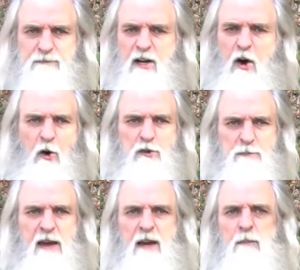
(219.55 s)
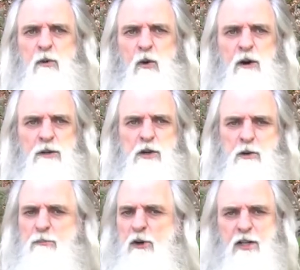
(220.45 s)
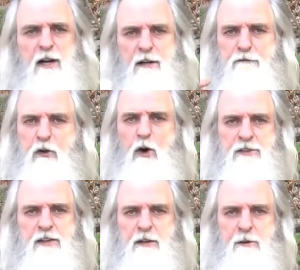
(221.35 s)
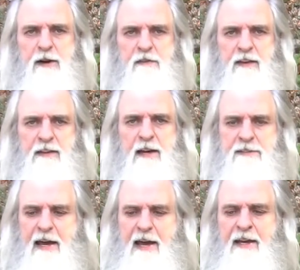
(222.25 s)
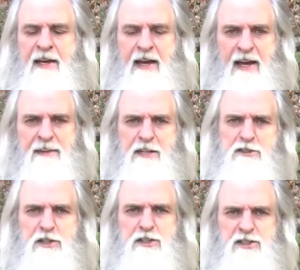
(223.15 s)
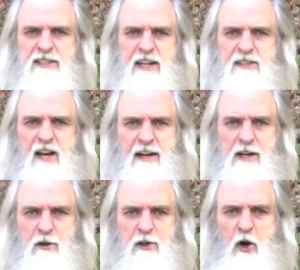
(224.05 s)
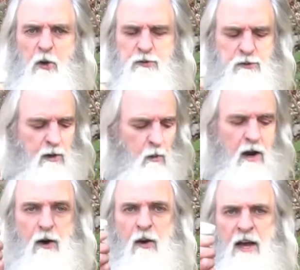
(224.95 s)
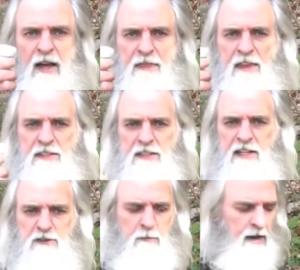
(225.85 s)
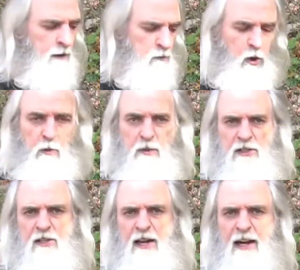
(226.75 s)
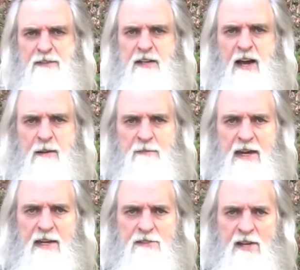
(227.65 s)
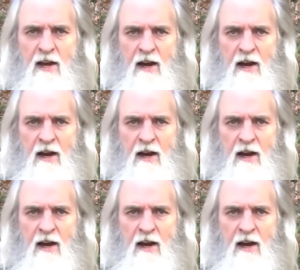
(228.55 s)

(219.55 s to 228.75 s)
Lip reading: hose bib, or you can put it on a faucet or anything like that, and this just sticks on there and holds real well. This gives me room, because a lot of time these